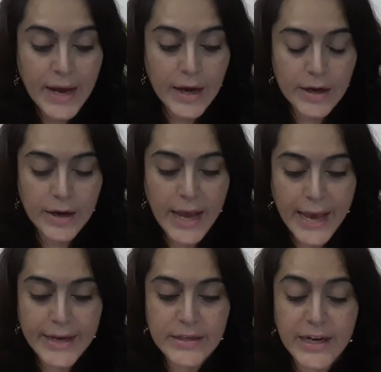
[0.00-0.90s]

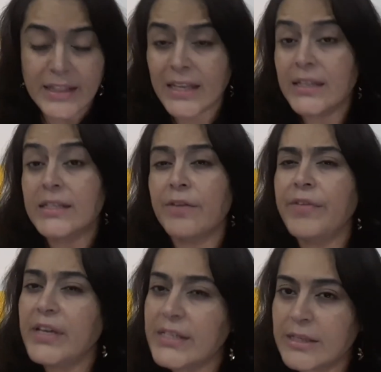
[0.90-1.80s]
and I think these are
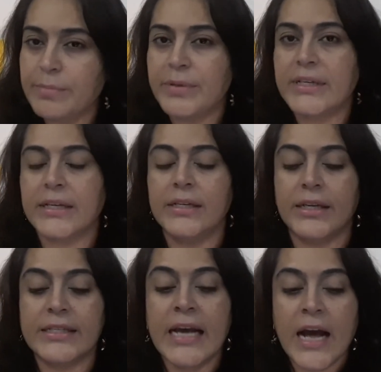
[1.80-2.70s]
very simple
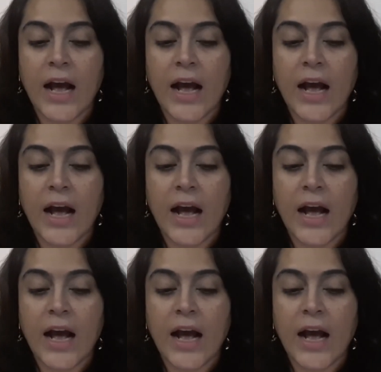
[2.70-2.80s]
techniques.